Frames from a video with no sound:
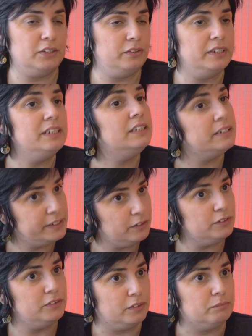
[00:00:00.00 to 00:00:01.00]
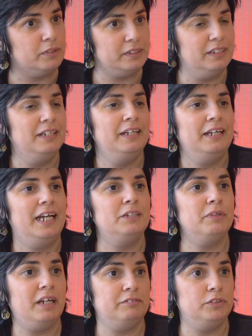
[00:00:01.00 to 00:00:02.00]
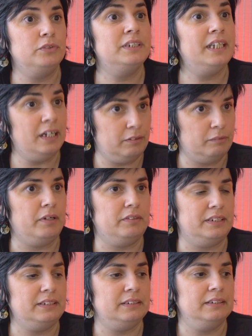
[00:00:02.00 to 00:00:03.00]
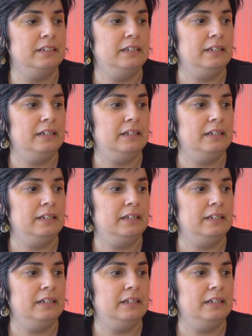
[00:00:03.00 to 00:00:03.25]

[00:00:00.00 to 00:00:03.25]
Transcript: actually it is not normal, and we have to care about it.